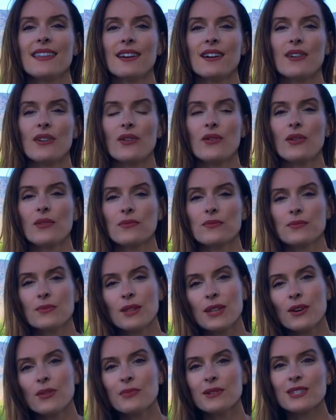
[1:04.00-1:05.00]
they're a
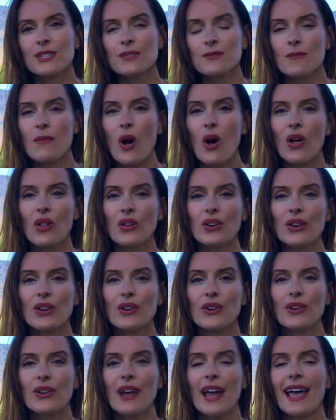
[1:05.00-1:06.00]
little bit
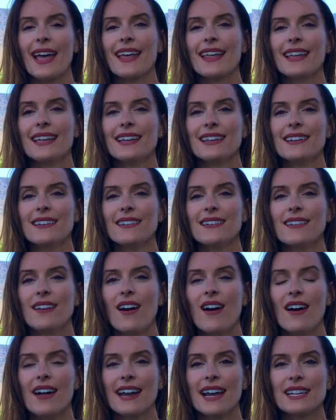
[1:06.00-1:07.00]
smaller and
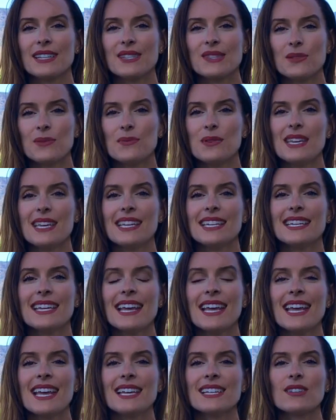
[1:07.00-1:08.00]
not as sweet.
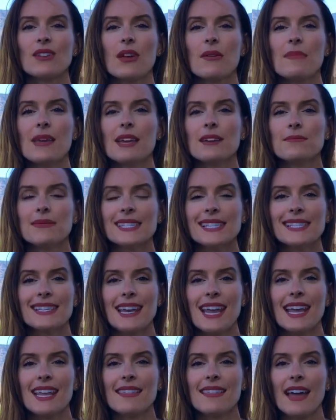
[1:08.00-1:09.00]
So I made a
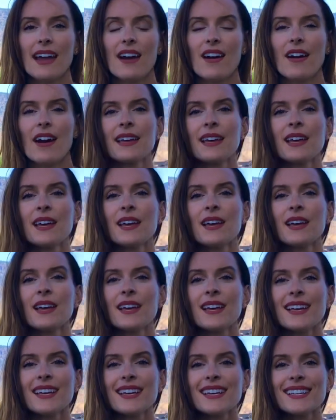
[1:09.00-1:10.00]
mistake there.
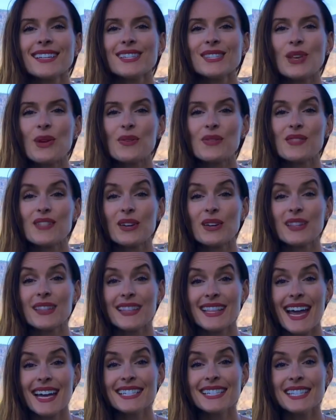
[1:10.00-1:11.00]
So the
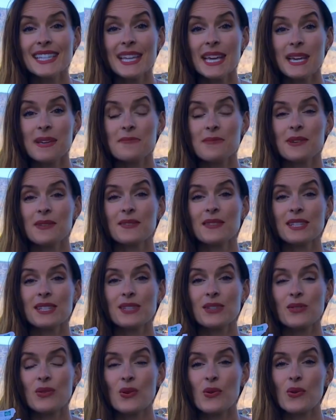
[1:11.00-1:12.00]
nice thing about
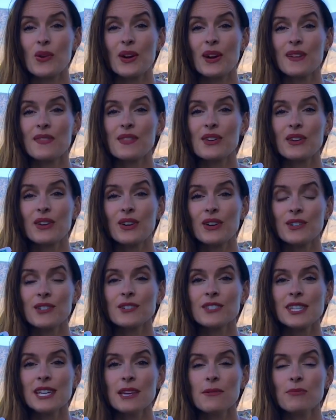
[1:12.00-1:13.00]
this corn, the
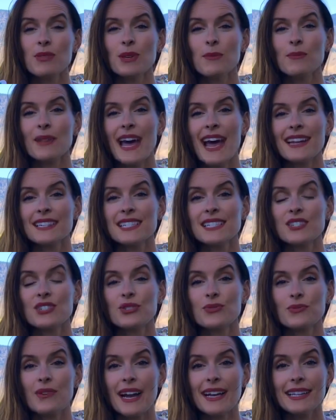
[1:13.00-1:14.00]
kernels can be planted
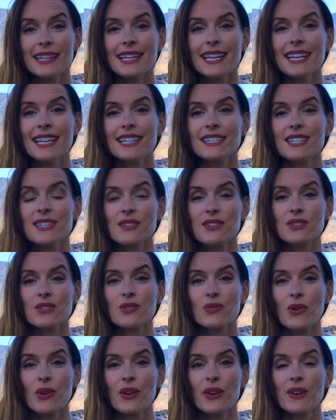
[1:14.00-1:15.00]
directly into the
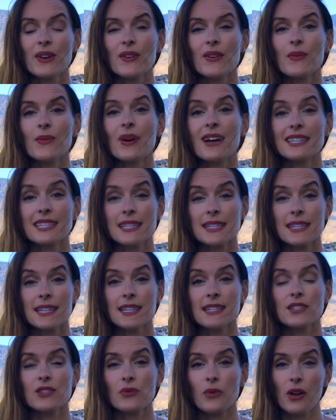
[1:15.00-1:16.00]
soil once
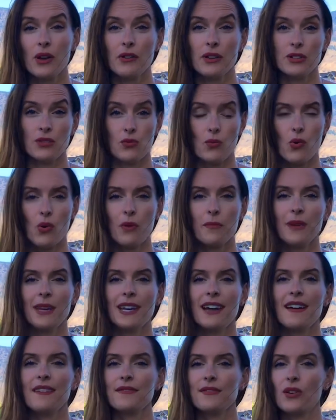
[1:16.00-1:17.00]
the soil is warm
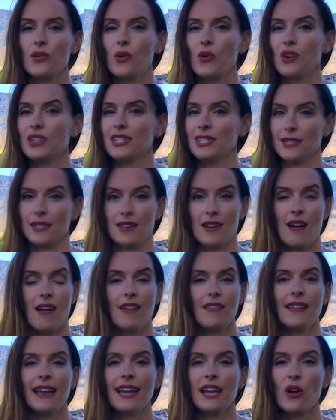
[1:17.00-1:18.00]
enough. Corn does
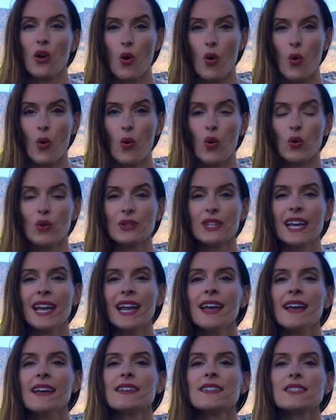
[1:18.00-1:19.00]
not like cold.
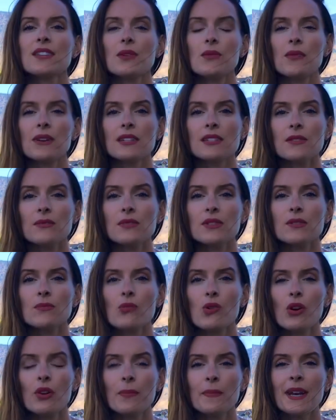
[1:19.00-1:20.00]
So once it was
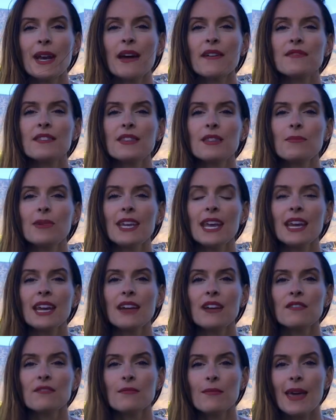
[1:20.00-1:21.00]
warm enough at the
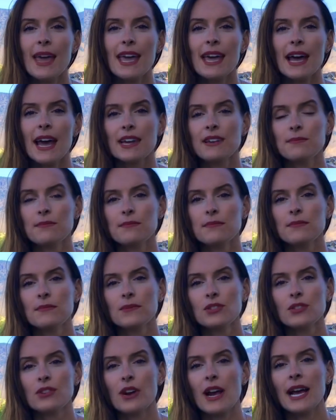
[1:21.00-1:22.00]
beginning of May, I
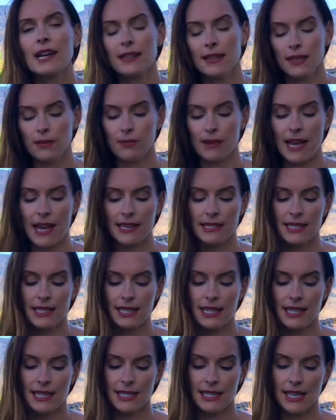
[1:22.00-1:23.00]
directly planted
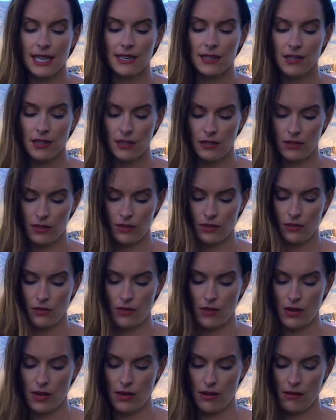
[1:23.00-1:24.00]
these into the
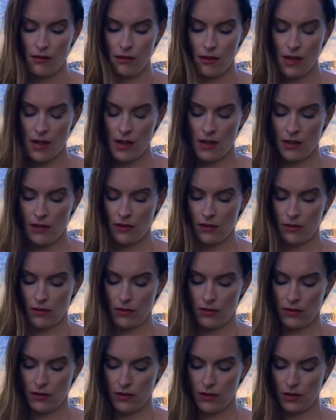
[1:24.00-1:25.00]
soil.
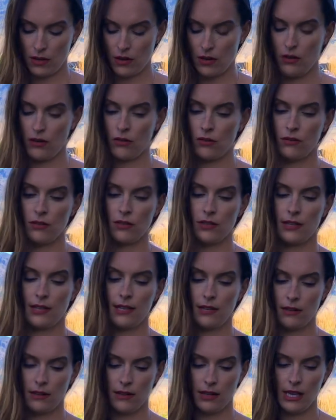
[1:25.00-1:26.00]
The kernels
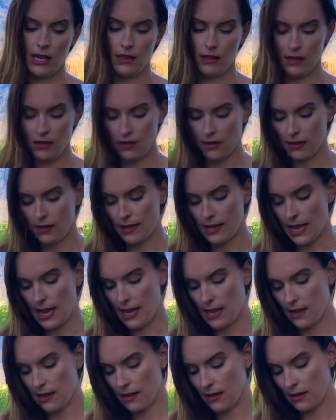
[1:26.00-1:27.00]
literally look
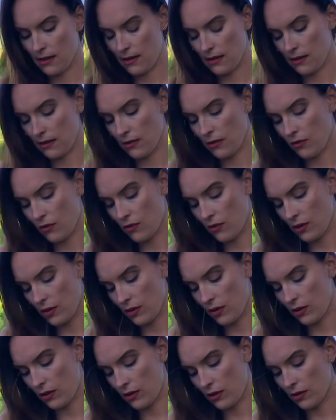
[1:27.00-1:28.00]
like corn
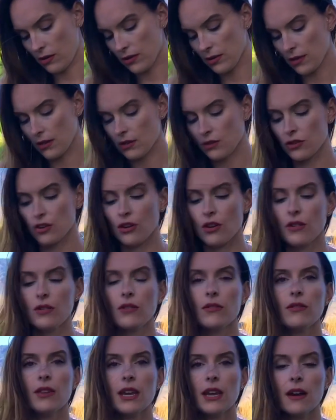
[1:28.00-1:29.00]
kernels. I'll show
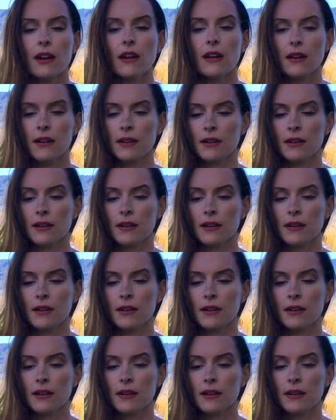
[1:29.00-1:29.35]
you here.